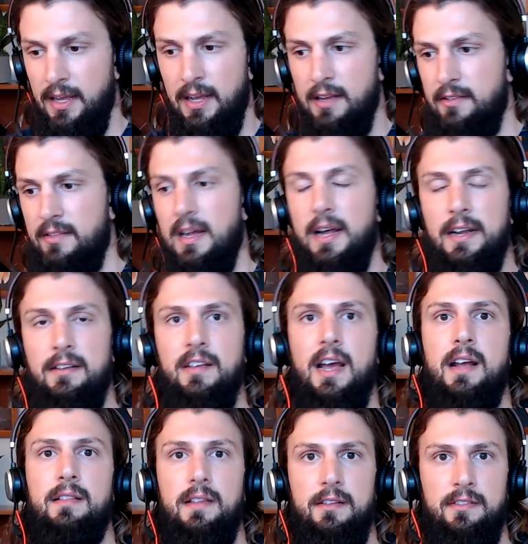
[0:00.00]
it's not
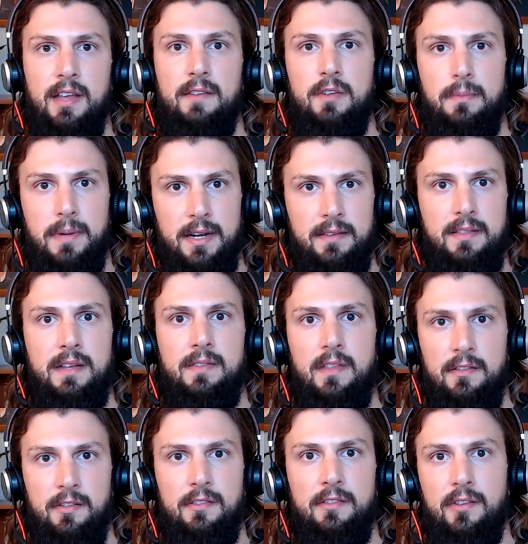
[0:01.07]
exactly safety, but I think
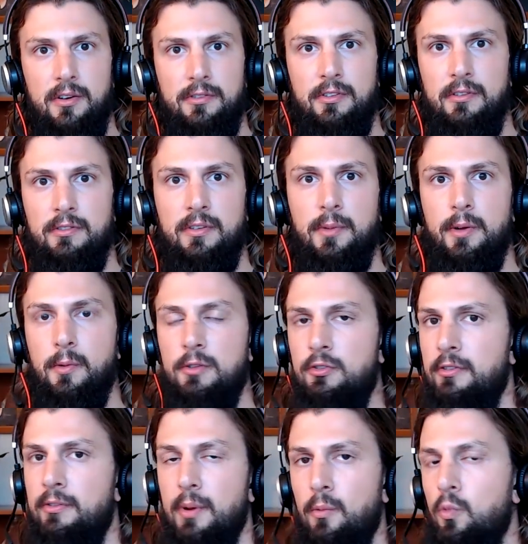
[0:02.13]
this is also similar with just